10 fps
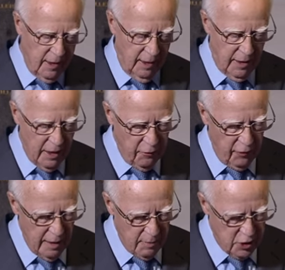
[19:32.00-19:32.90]
Another
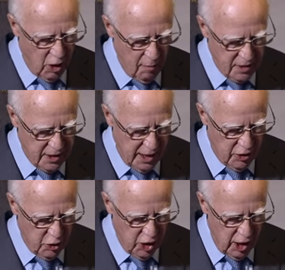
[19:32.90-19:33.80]
famous
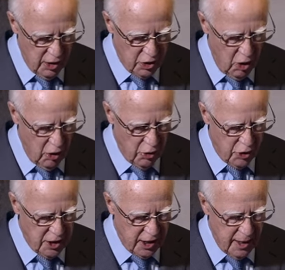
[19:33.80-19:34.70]
commentator, Charles Hodge,
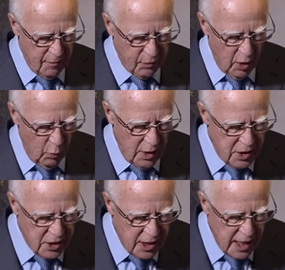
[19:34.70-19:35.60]
he said, "We
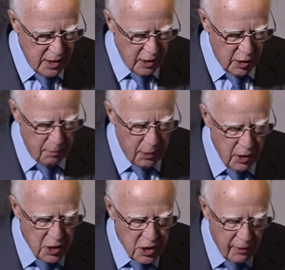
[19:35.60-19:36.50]
see that the
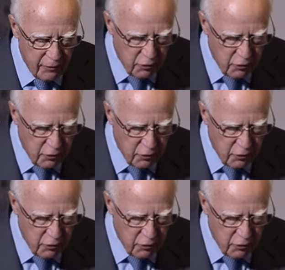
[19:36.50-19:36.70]
person of